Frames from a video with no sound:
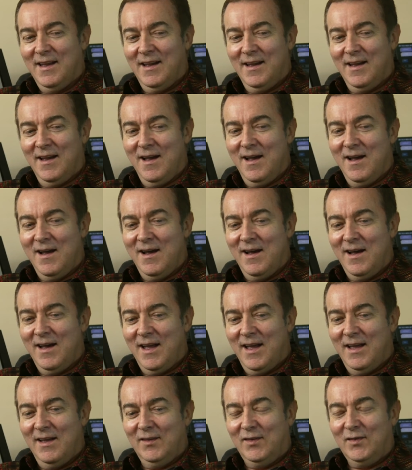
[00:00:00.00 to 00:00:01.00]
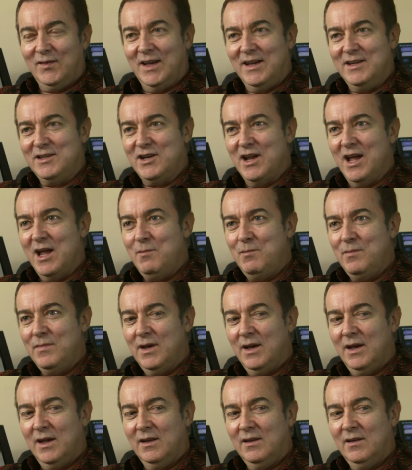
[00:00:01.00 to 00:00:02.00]
uh, a stage name.
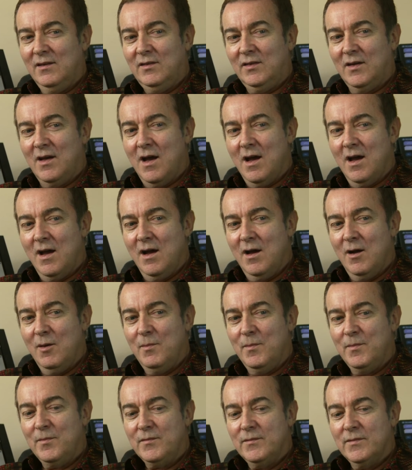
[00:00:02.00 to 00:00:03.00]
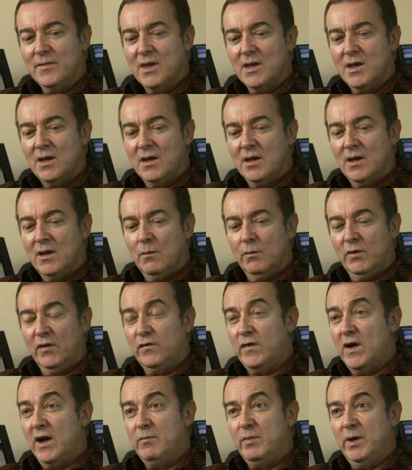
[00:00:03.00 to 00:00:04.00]
And um, it was a
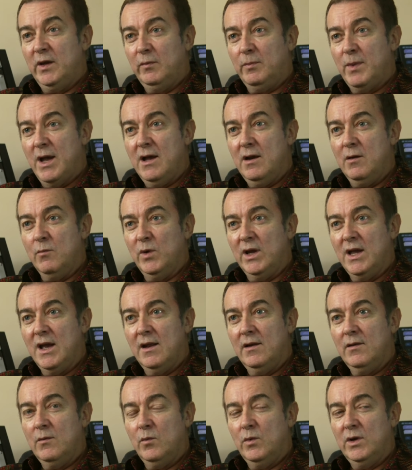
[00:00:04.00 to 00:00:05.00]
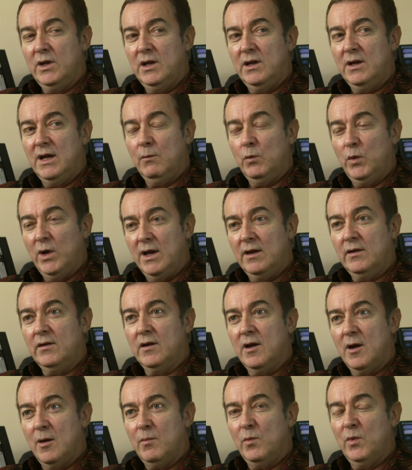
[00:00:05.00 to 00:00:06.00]
five piece band, and we, had, we, we
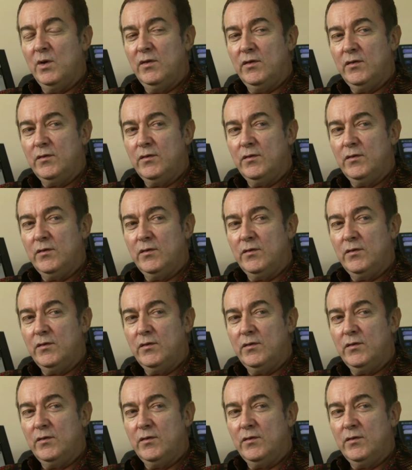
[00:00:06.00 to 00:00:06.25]
ended up with